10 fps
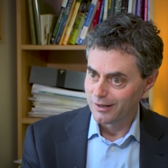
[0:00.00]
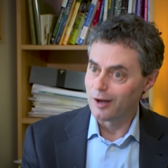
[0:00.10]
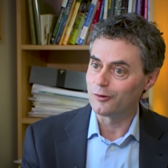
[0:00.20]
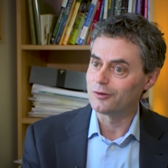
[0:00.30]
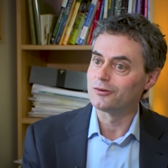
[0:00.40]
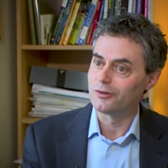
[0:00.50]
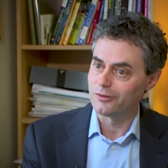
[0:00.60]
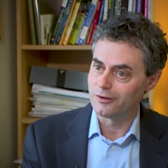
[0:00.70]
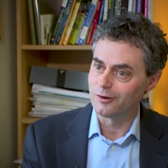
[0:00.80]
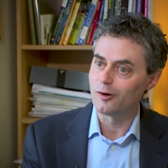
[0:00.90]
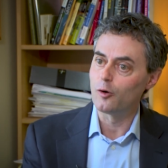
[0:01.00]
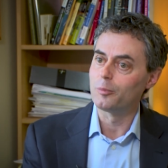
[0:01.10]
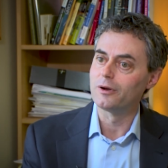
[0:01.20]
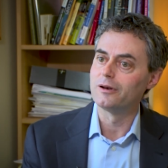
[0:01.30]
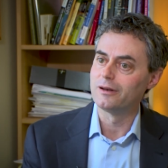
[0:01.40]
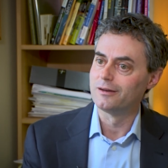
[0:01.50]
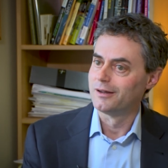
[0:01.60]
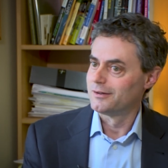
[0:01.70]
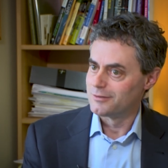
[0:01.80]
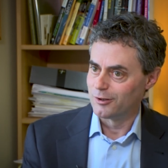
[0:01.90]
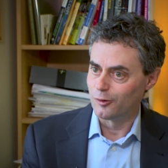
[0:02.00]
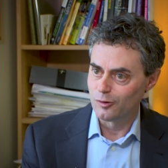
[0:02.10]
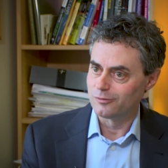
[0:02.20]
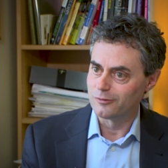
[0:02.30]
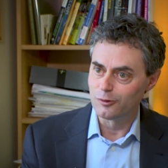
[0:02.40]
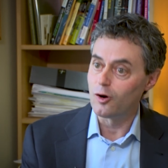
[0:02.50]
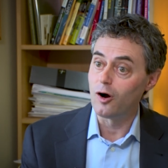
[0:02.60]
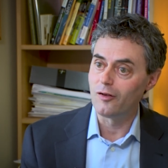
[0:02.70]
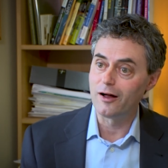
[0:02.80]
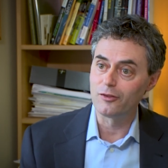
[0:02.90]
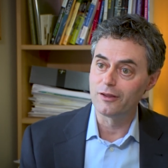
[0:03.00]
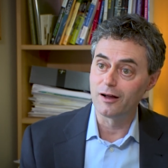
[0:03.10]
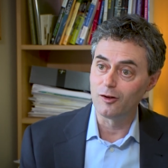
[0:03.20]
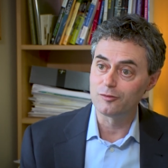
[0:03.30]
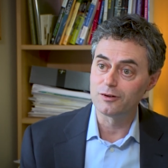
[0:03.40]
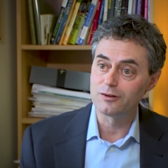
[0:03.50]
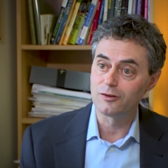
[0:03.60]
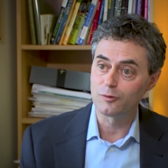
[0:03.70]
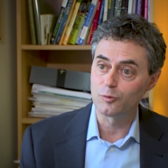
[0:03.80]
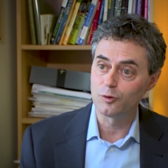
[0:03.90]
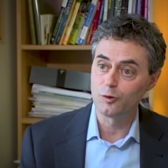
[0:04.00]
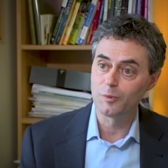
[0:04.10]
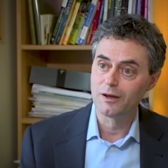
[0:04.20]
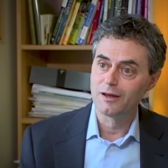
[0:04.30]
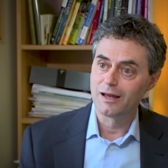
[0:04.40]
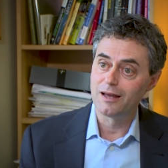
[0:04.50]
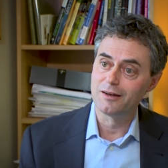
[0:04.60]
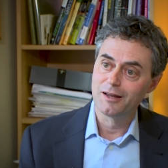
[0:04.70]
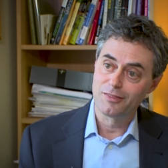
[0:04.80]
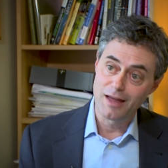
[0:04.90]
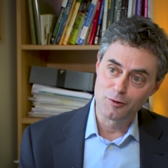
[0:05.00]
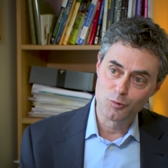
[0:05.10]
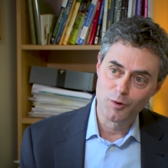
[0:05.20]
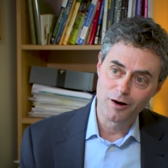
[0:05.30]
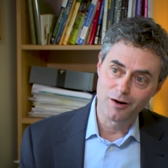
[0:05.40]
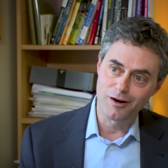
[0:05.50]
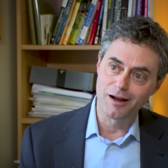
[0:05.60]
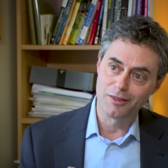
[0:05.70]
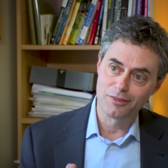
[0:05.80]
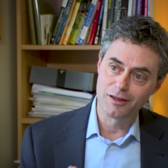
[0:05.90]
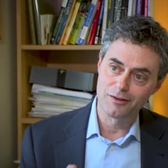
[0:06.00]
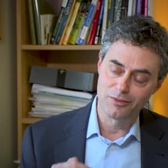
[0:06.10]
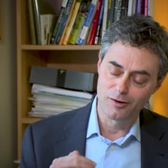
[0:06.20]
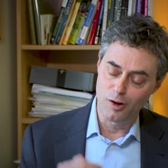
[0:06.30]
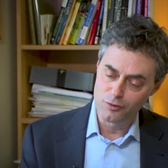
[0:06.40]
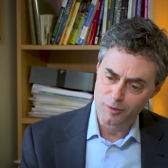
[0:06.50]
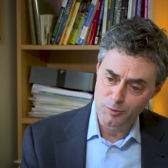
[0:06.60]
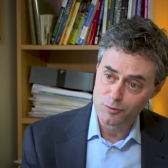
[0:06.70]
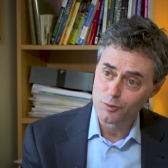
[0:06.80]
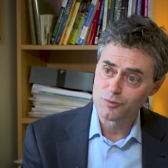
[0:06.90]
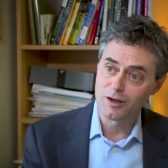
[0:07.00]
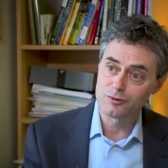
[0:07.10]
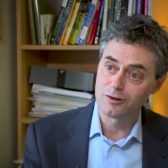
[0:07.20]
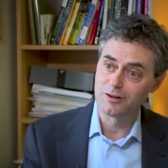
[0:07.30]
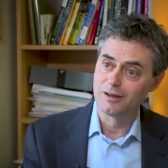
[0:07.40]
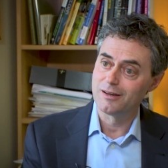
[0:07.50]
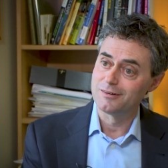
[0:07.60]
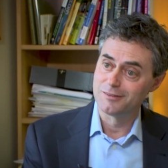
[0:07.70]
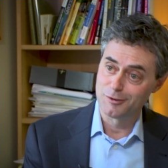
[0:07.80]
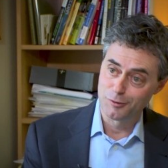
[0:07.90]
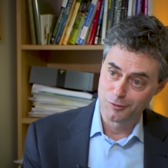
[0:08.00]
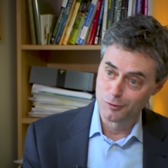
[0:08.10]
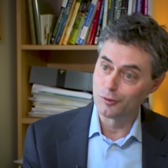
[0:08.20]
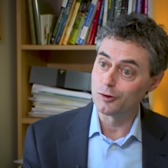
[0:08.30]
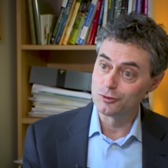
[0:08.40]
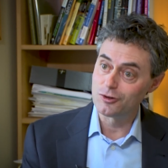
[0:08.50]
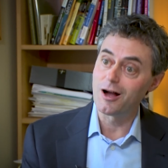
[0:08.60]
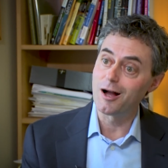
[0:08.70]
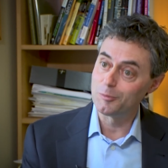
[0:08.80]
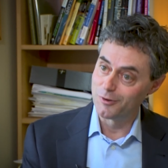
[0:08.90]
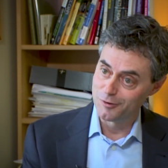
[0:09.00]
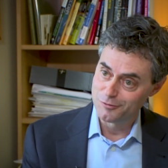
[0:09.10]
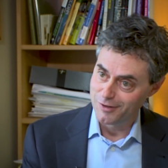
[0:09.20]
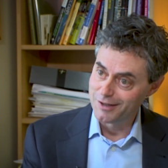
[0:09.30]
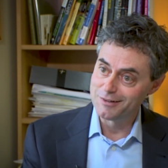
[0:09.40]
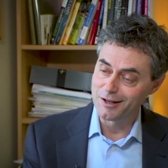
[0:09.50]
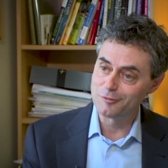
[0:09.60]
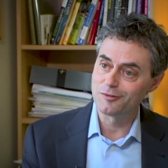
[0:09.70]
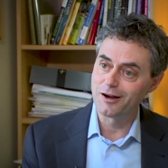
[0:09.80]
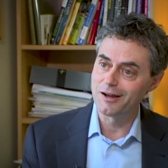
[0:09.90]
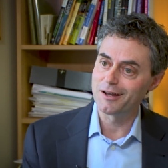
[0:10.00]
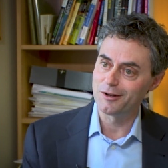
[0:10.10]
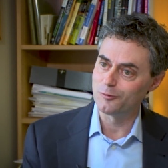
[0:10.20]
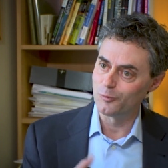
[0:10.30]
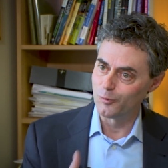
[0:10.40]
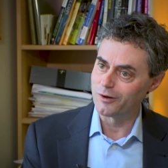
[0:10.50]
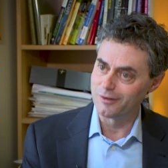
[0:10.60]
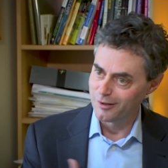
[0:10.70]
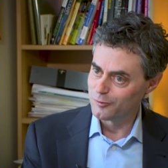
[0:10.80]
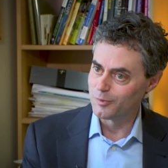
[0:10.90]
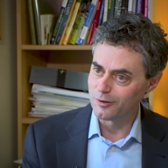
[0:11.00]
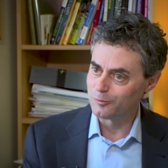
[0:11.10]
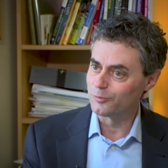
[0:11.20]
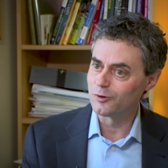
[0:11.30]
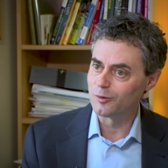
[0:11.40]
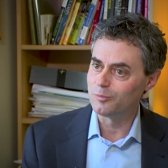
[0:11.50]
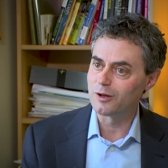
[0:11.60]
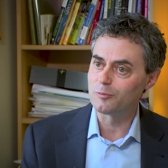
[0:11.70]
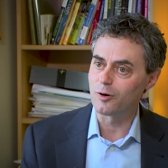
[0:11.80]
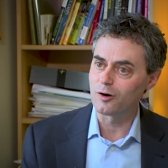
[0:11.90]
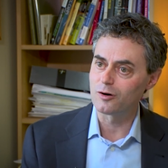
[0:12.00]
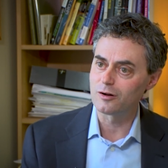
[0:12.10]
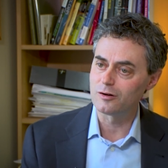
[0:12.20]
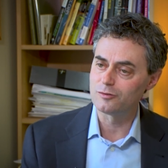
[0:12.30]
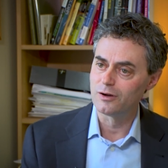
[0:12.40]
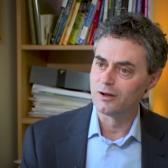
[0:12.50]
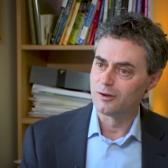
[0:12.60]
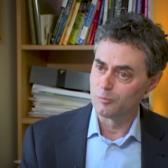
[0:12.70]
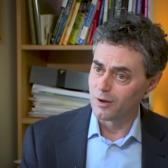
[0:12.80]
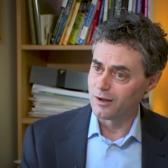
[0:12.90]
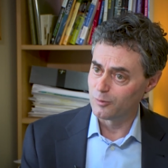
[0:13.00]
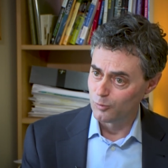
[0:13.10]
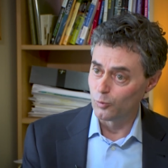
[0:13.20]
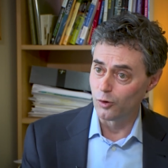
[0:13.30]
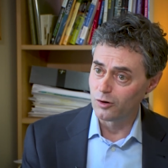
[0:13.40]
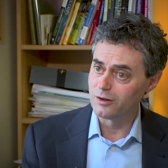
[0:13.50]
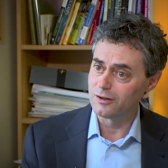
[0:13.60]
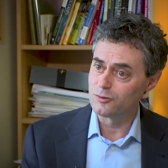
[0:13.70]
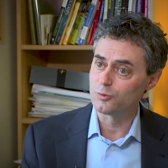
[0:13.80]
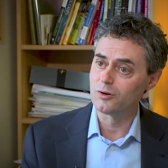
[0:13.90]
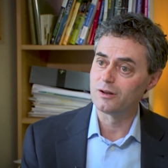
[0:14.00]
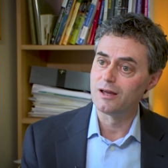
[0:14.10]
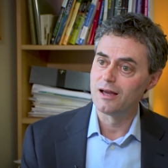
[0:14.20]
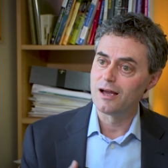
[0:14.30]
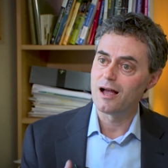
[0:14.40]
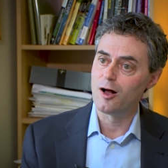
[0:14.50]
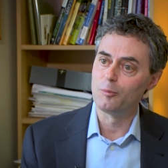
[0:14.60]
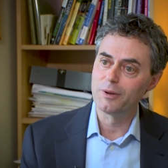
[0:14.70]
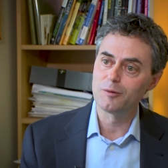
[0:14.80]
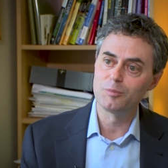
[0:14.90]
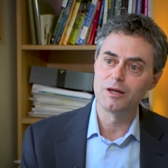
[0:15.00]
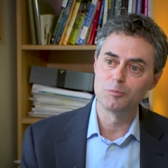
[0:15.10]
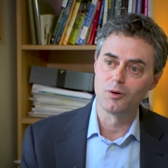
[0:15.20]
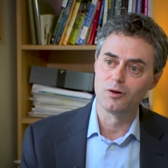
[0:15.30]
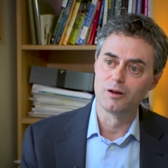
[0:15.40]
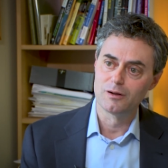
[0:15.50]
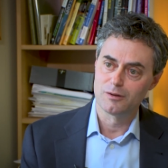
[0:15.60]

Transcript: it out into the open and, you know, call out the elephant in the room. And that's where I think the Alzheimer's Association did a good job of identifying, and what has been a really big part of my work is really helping people,